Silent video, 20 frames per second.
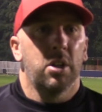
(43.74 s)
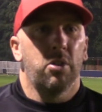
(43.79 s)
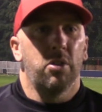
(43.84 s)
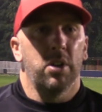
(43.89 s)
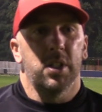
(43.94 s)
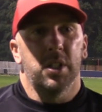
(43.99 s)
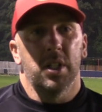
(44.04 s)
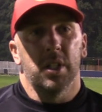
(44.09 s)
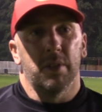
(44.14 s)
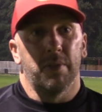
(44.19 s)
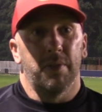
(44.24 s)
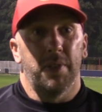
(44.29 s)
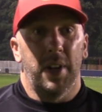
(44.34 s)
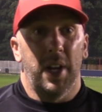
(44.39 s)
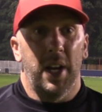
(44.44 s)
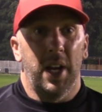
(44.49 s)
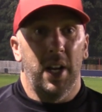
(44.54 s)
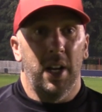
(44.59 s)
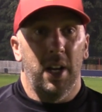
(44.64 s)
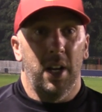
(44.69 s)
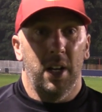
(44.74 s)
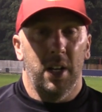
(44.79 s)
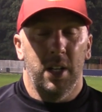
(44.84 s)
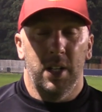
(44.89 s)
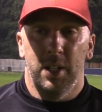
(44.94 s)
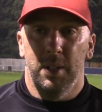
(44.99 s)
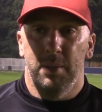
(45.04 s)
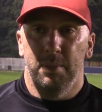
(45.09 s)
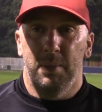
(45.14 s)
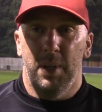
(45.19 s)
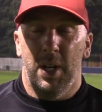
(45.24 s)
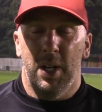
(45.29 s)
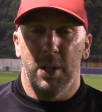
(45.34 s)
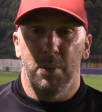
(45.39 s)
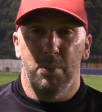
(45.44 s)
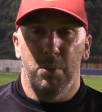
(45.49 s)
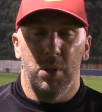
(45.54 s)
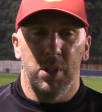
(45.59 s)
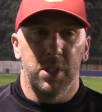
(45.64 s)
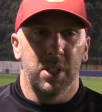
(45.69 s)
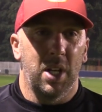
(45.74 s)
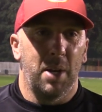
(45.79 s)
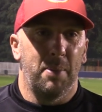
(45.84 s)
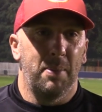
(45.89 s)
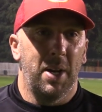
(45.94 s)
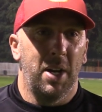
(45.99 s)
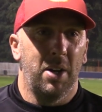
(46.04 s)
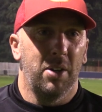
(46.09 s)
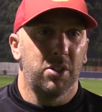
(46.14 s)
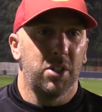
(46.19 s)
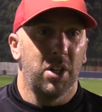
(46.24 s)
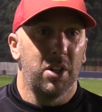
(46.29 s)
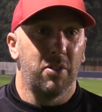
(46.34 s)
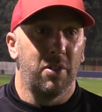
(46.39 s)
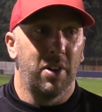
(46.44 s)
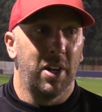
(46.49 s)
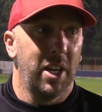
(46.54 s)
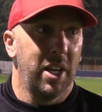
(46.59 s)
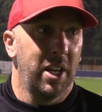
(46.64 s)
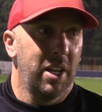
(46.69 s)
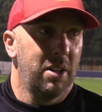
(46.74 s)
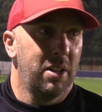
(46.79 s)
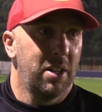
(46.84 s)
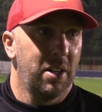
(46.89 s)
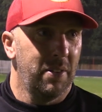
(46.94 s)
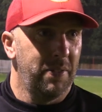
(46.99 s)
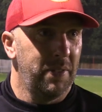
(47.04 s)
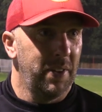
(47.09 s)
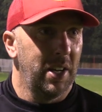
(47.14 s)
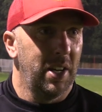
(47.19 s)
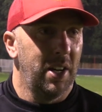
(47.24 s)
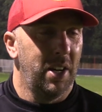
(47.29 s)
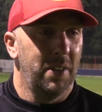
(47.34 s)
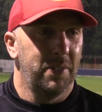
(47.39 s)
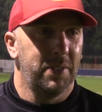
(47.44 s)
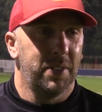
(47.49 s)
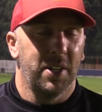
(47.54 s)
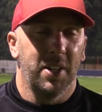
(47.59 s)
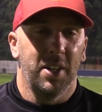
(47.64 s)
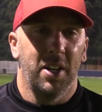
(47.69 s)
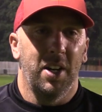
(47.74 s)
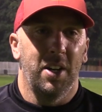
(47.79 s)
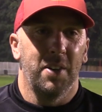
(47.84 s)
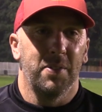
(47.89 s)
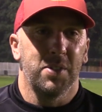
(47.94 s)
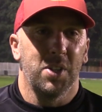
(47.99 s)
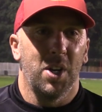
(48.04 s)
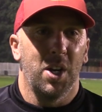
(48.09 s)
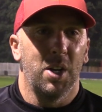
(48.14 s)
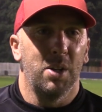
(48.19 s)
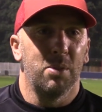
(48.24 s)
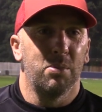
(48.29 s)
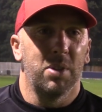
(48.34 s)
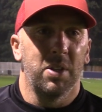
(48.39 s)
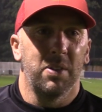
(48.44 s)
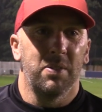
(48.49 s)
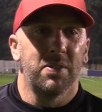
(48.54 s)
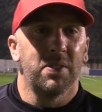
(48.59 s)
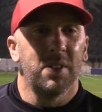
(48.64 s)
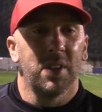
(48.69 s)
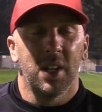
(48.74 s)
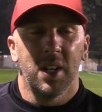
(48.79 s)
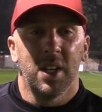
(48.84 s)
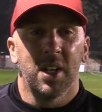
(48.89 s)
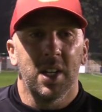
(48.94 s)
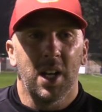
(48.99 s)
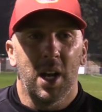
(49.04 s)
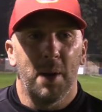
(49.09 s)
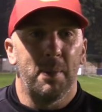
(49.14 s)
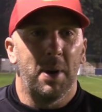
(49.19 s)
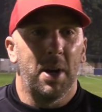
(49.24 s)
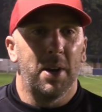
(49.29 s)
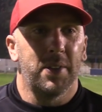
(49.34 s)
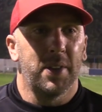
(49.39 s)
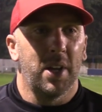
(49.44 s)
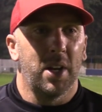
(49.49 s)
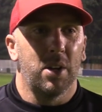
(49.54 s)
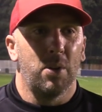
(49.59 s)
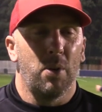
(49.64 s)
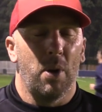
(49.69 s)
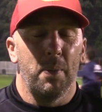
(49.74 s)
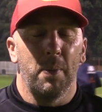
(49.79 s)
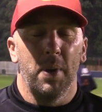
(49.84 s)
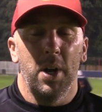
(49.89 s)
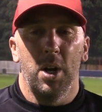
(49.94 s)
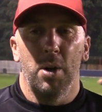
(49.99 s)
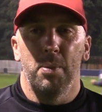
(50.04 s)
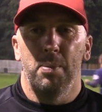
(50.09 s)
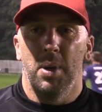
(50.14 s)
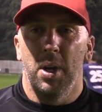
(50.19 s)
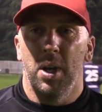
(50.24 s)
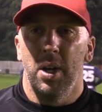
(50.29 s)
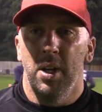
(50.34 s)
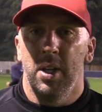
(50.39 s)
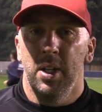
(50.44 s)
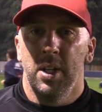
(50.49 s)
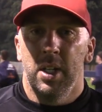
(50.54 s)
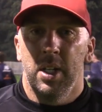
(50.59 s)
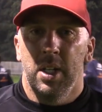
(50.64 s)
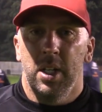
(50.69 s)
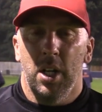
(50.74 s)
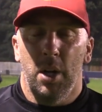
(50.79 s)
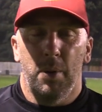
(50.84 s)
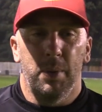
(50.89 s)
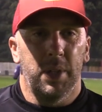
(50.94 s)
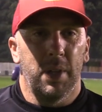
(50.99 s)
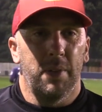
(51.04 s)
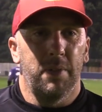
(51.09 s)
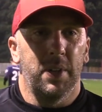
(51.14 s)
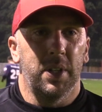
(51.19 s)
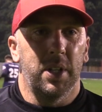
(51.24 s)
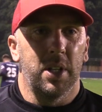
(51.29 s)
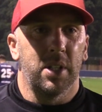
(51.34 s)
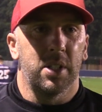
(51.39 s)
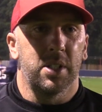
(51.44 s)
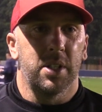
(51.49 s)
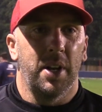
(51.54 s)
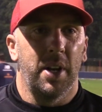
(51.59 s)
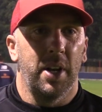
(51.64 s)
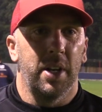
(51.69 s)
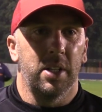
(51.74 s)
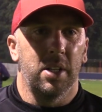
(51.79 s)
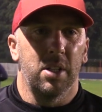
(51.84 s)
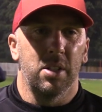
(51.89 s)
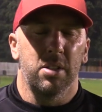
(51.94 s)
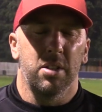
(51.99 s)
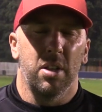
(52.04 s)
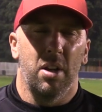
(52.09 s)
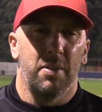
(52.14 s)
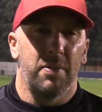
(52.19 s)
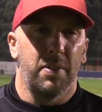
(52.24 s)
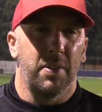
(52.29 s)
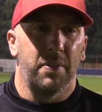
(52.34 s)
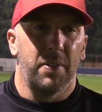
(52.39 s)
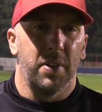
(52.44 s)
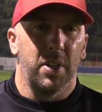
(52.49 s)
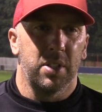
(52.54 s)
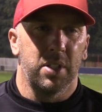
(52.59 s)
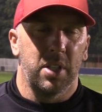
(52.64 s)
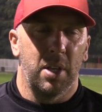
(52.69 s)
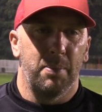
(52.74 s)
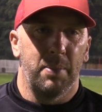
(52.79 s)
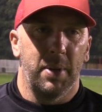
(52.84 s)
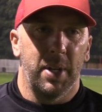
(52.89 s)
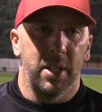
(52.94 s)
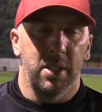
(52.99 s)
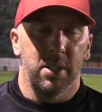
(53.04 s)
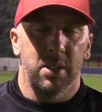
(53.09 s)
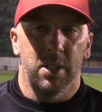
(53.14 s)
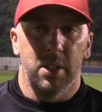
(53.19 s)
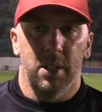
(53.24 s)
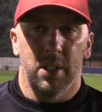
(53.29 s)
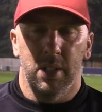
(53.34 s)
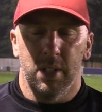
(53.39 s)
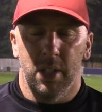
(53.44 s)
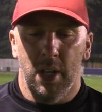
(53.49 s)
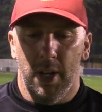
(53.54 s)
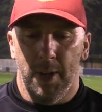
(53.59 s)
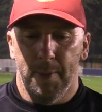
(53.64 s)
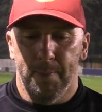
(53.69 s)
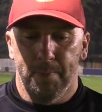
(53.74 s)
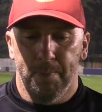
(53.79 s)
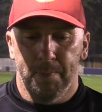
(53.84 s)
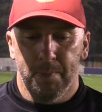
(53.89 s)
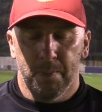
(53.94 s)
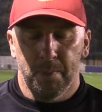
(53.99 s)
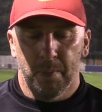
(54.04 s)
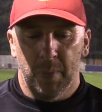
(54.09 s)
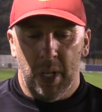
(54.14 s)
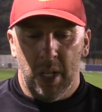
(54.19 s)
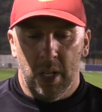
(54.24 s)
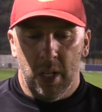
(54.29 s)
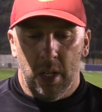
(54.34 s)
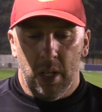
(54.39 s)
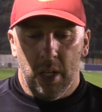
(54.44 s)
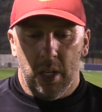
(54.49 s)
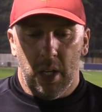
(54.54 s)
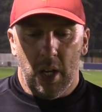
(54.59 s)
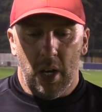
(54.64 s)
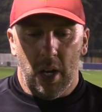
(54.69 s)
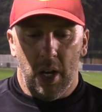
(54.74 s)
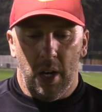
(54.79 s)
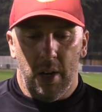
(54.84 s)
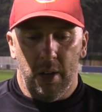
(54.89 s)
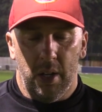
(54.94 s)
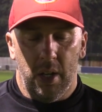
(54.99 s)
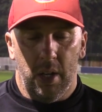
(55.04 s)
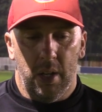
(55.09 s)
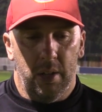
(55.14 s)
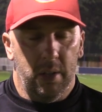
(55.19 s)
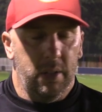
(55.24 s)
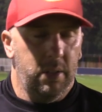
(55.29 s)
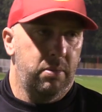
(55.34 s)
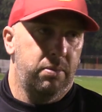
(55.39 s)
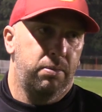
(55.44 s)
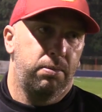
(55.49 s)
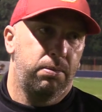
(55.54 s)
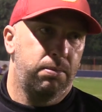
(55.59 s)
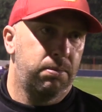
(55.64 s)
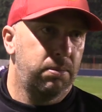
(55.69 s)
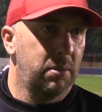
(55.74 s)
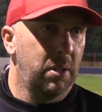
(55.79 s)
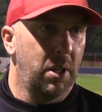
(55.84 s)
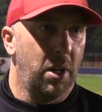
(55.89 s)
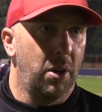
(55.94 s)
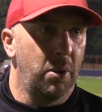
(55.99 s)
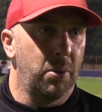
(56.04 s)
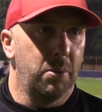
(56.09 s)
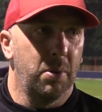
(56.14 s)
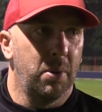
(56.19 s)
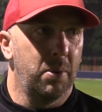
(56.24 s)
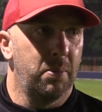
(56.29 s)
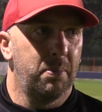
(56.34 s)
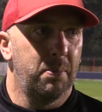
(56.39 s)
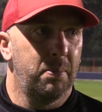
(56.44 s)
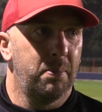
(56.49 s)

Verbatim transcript: criticism for that, um, how the boys have come out. Generally, I think after half time we've come out and done quite well, but you know, we definitely didn't today. Didn't start for the first 10 minutes, and um, yeah, uh, you know